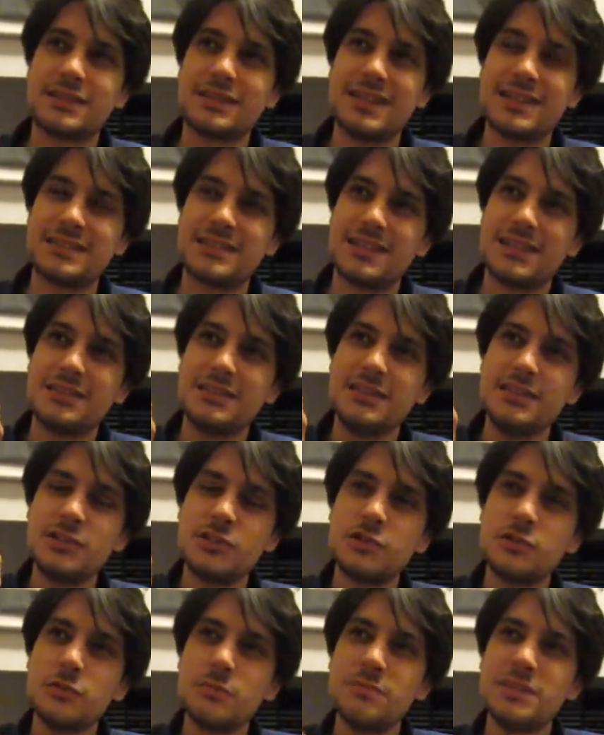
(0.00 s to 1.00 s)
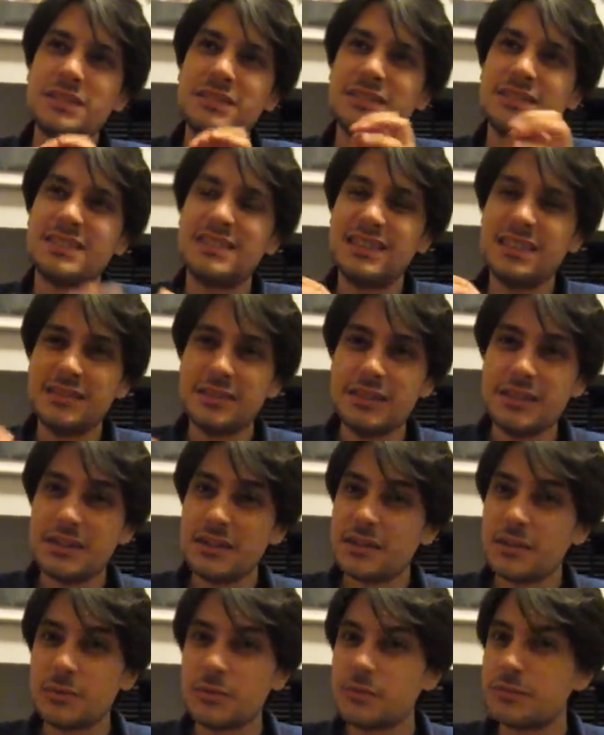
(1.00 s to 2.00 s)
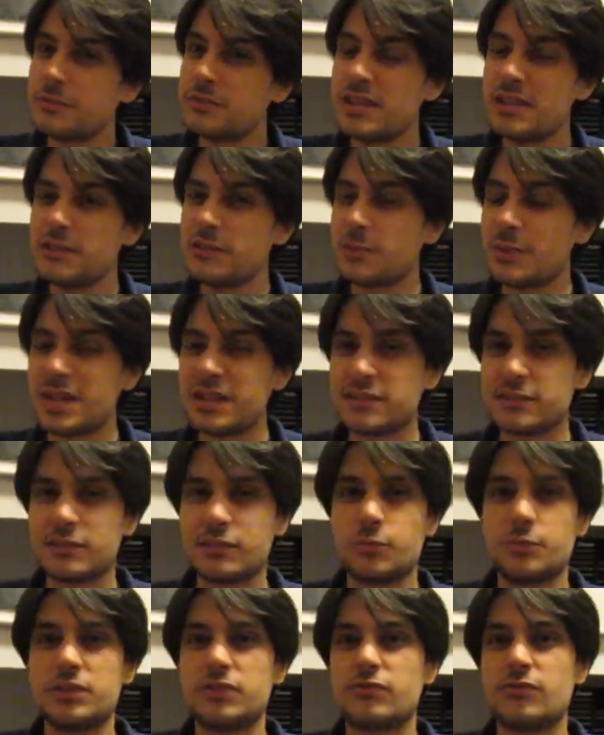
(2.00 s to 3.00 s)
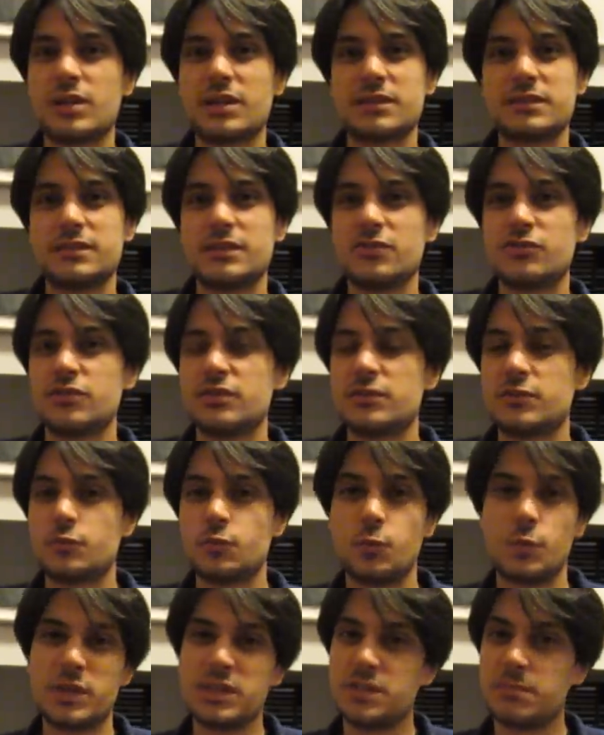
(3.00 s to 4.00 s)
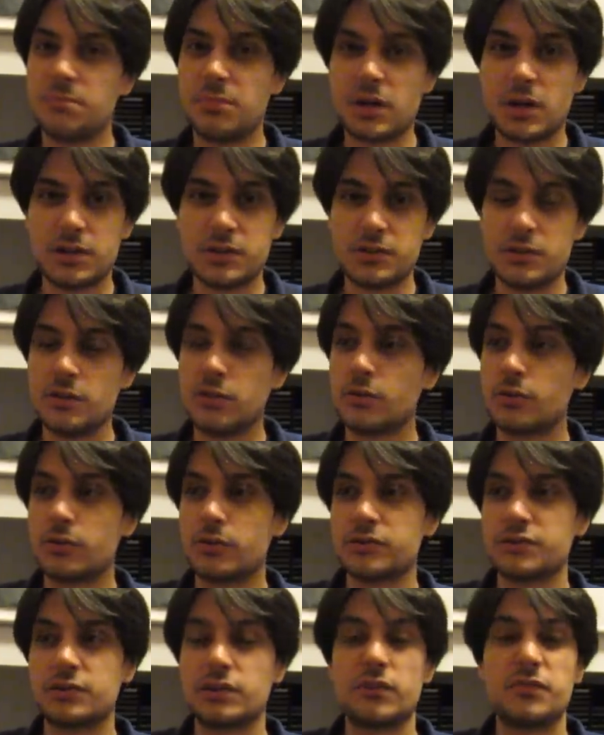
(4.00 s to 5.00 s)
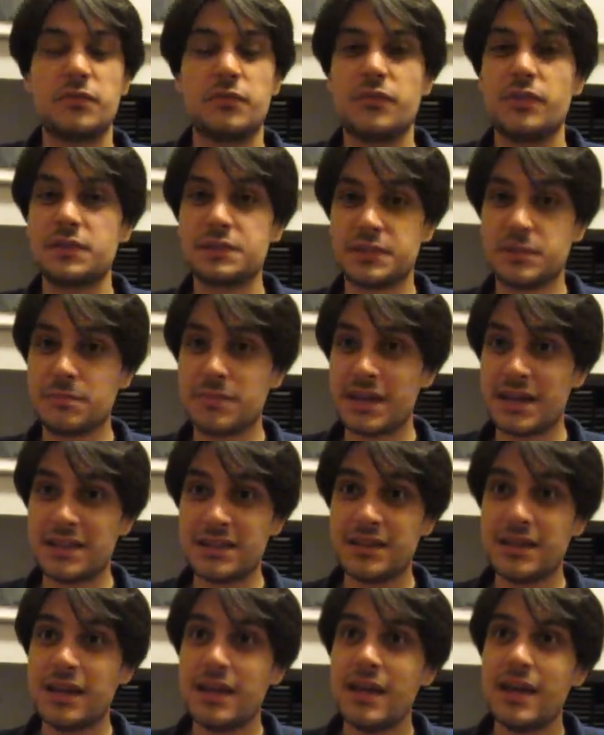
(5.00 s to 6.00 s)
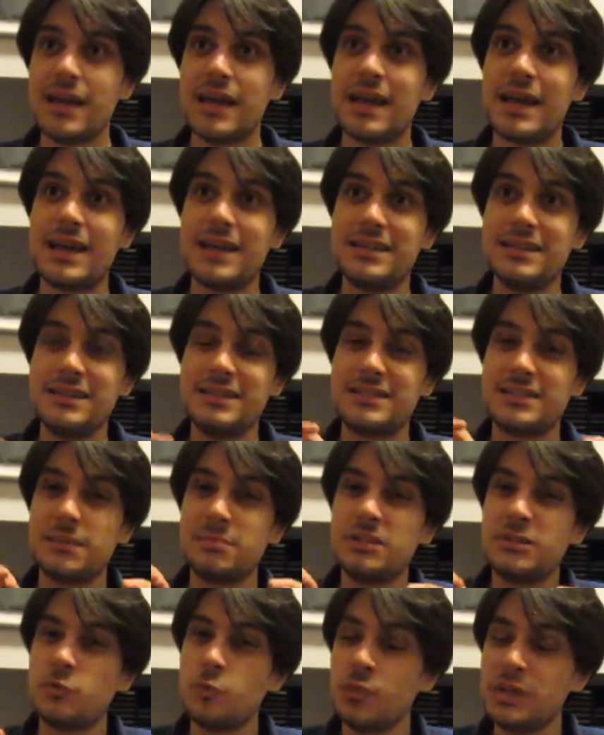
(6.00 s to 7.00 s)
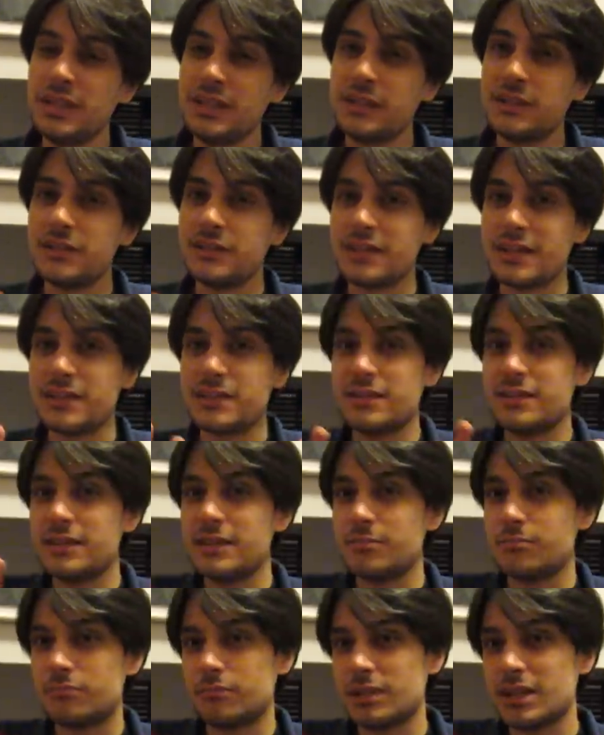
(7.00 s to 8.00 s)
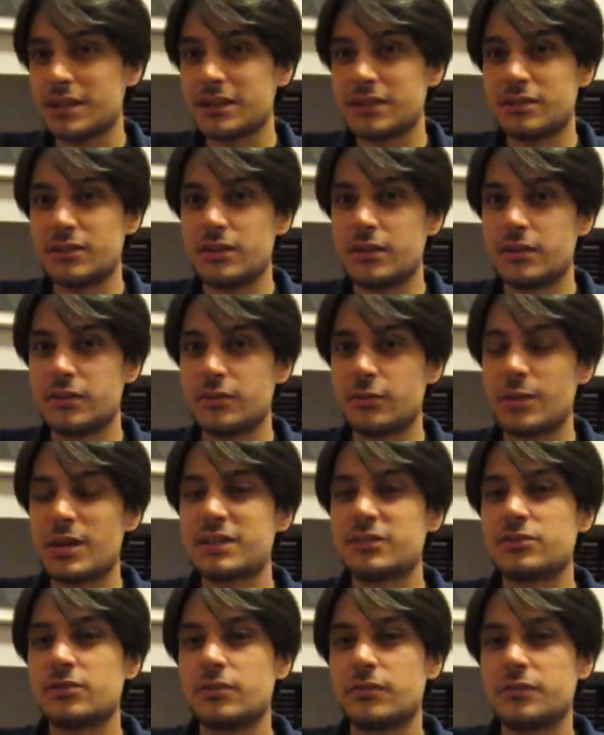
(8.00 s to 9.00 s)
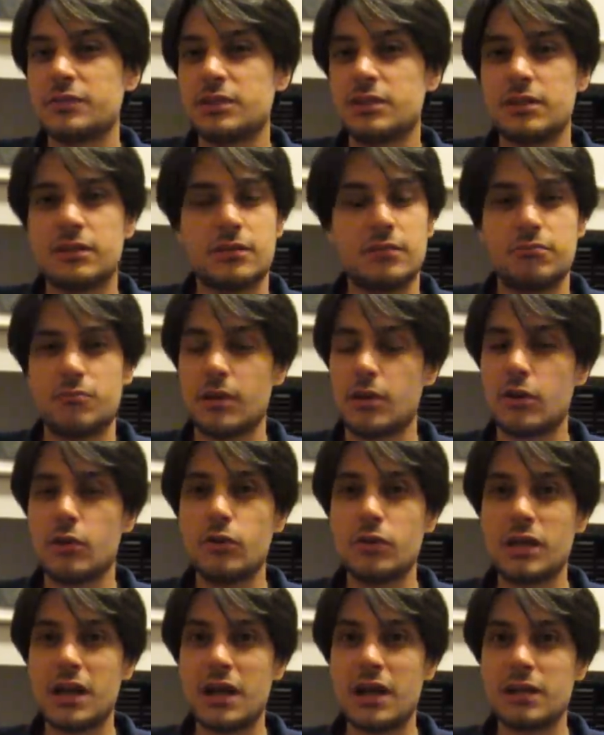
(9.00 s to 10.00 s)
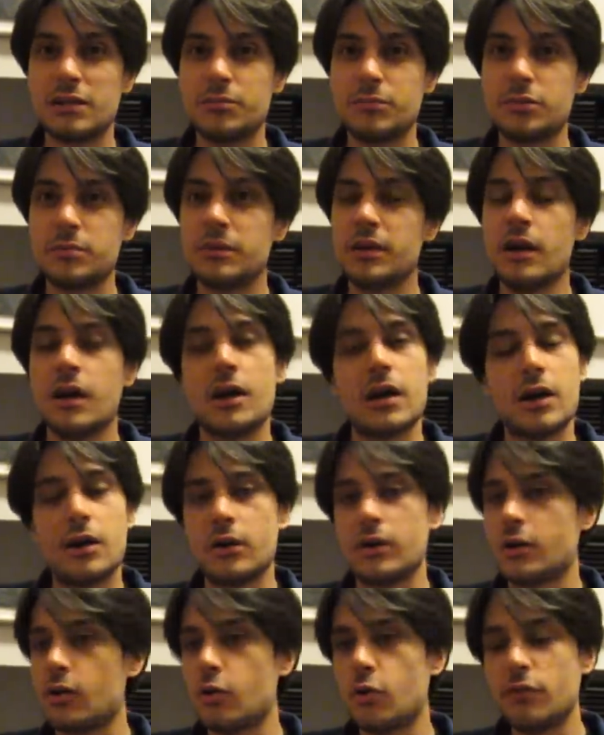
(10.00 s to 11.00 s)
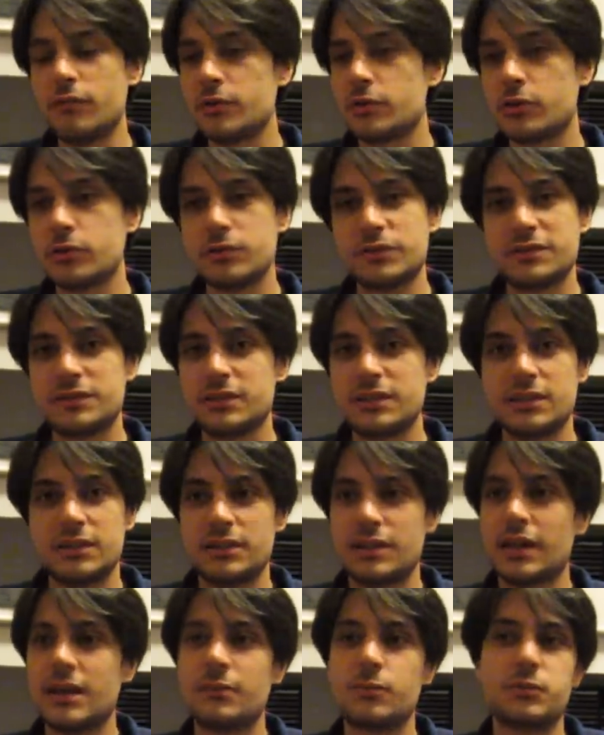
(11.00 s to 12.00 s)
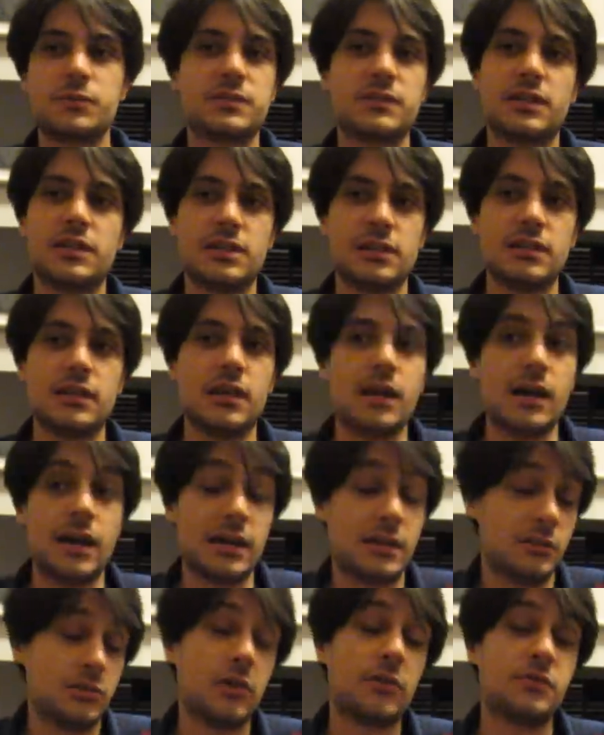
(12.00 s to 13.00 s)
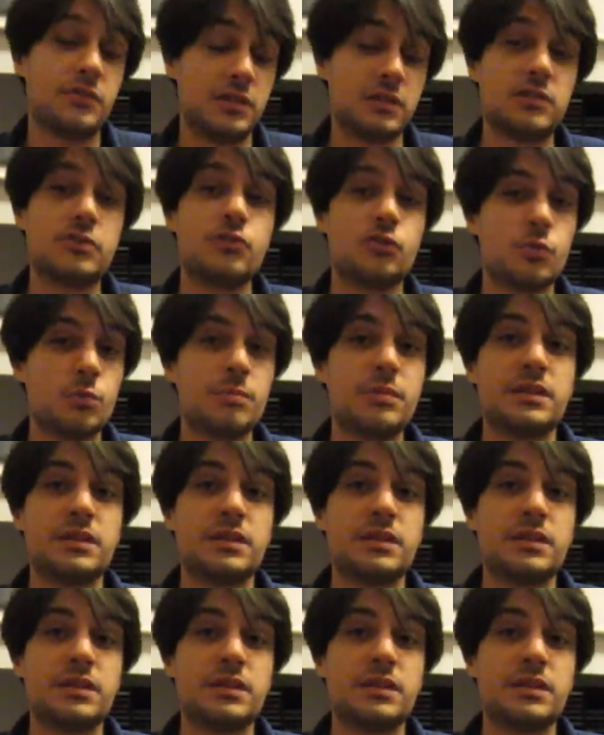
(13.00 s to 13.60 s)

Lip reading: gets a little bit sillier than the rest, with tracks such as Sweet Bud or Soft Fuzzy Man, and it's a bit weaker than the rest of the whole album. Overall, still, I would say I loved it to